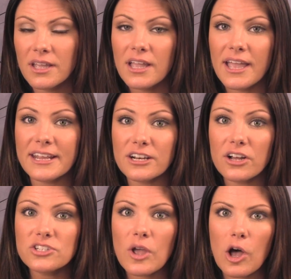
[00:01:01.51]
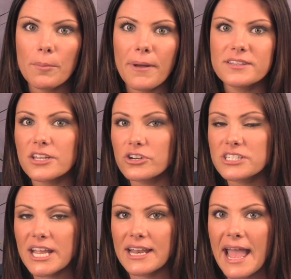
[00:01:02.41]
And it can also help us
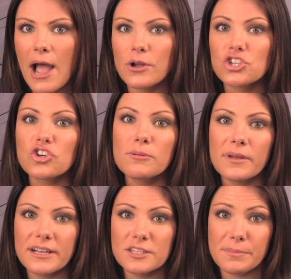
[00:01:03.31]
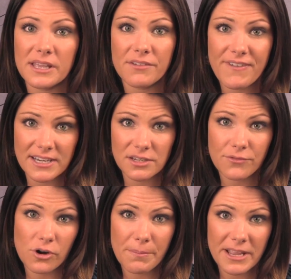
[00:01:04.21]
understand how a treatment is being
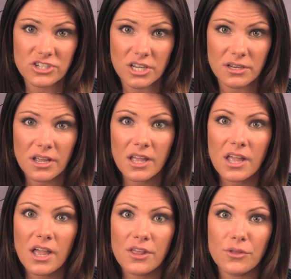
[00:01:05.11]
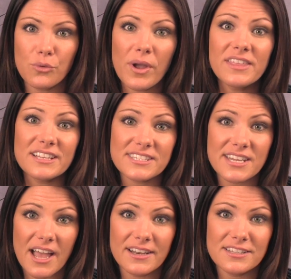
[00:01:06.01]
effective for a patient. The way that it's
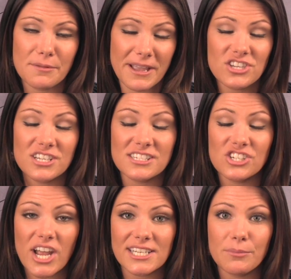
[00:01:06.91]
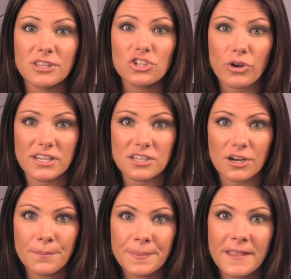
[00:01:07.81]
done is the patient is injected with a
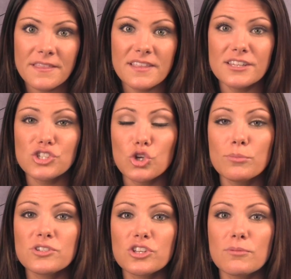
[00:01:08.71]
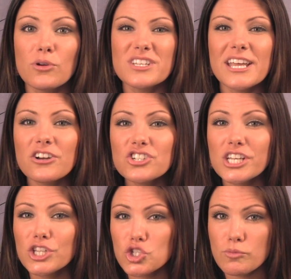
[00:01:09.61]
tracer that then zooms to the most
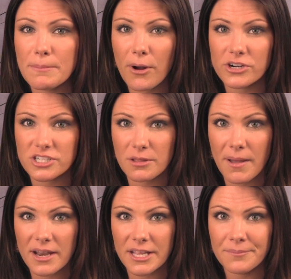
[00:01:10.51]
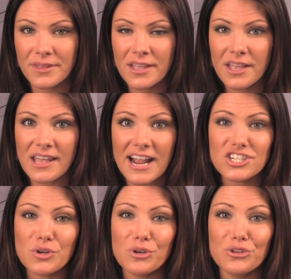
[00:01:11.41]
energy consuming parts of the body. And
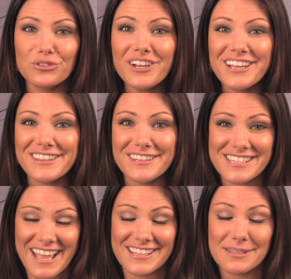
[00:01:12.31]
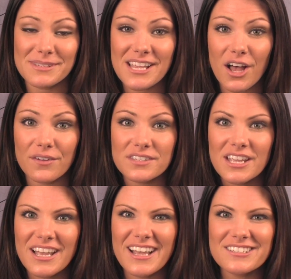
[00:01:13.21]
actually, when you look at the scans themselves,
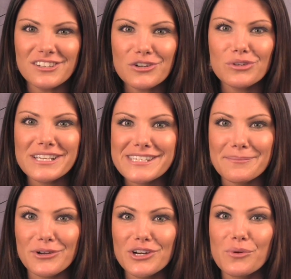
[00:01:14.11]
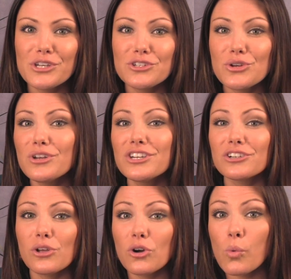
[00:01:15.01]
it's going to look really similar to when you tune into
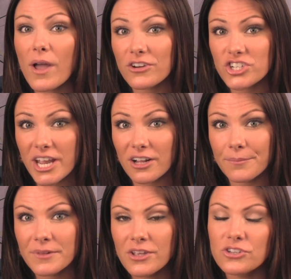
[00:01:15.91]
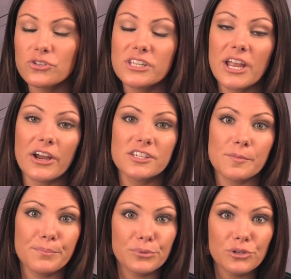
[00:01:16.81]
your local weather channel. So you see
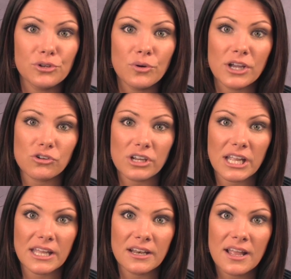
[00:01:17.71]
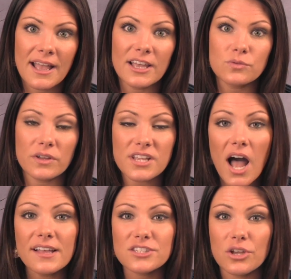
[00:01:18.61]
areas of blue and green, as well as
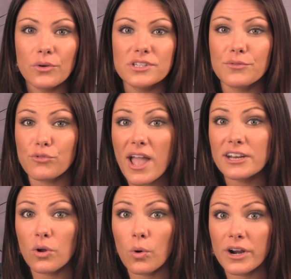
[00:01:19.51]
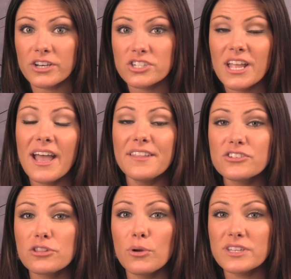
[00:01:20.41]
hot zones of red and orange, and
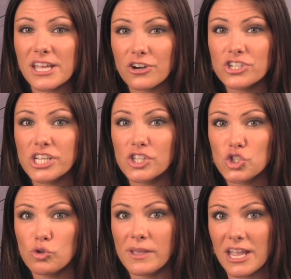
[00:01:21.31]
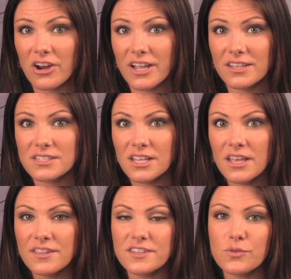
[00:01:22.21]
these are the most energy consuming areas.
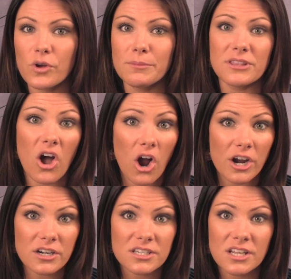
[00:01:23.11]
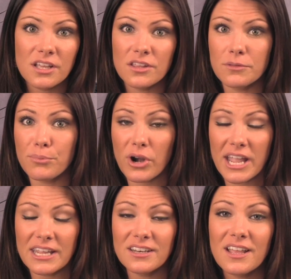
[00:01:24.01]
This is going to be the heart, the
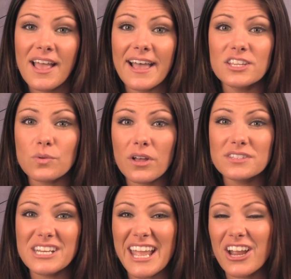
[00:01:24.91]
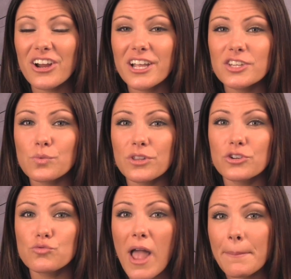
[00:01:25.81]
brain, as well as any areas where
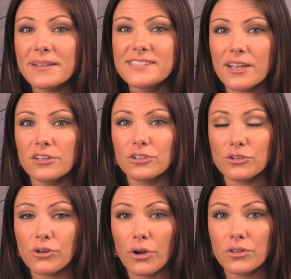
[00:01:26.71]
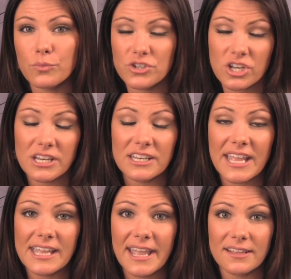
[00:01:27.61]
there's rapid cellular growth, which could
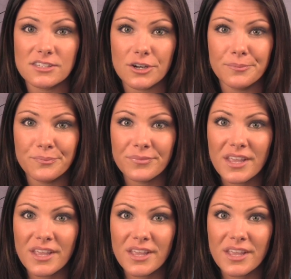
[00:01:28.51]
indicate cancer.